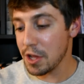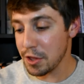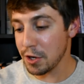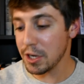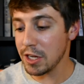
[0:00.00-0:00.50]

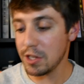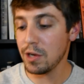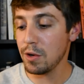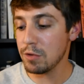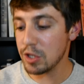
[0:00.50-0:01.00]

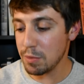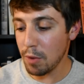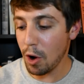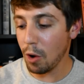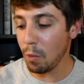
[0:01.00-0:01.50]
32
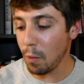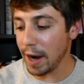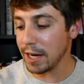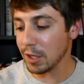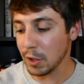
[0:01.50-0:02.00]
small
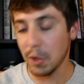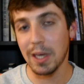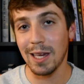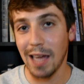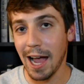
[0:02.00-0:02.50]
white-looking